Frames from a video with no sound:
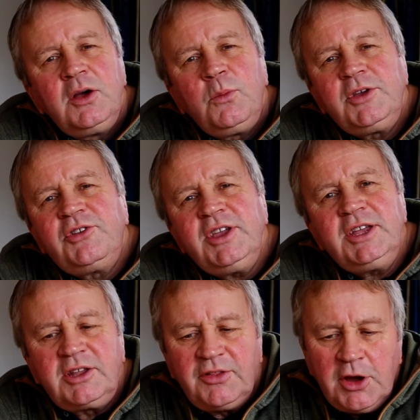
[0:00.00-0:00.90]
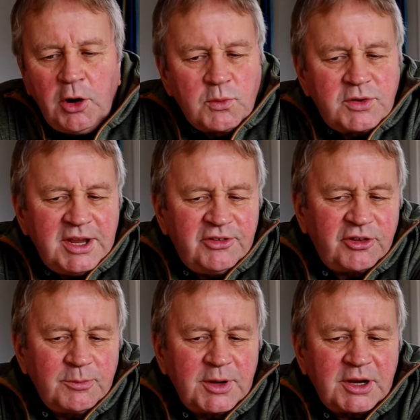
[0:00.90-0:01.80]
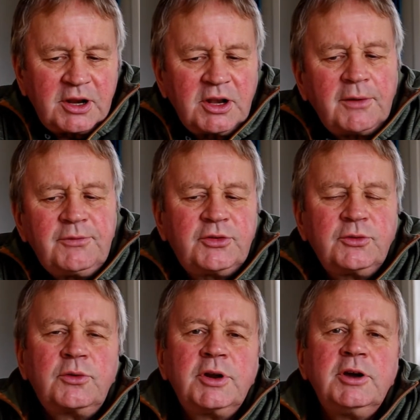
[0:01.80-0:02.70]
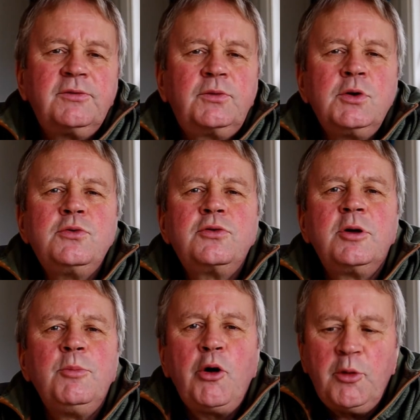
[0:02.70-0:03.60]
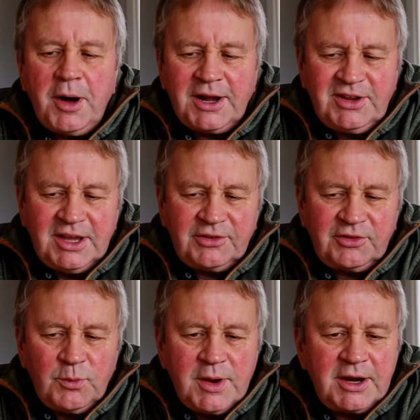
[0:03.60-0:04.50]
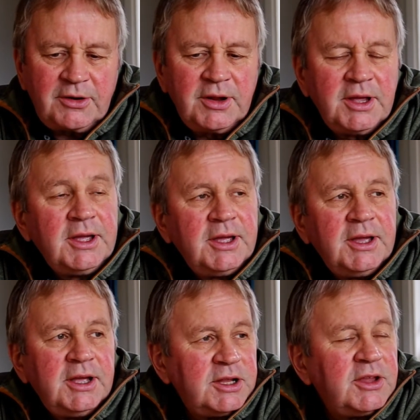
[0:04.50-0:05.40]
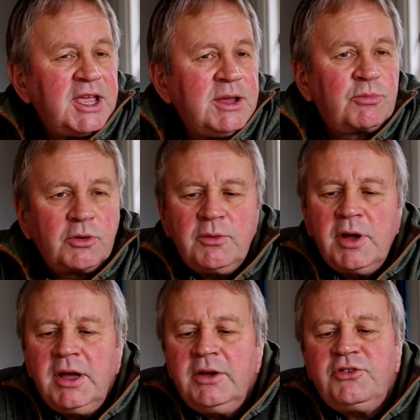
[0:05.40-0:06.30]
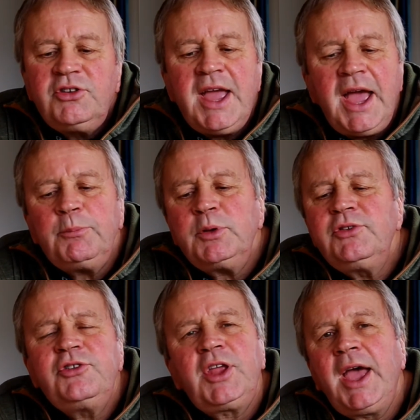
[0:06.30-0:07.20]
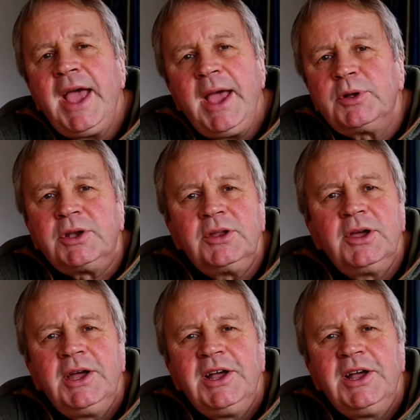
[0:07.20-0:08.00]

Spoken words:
We see it in the Old Testament love story of Ruth the Moabitess, where, in the Hebrew, she happens to happen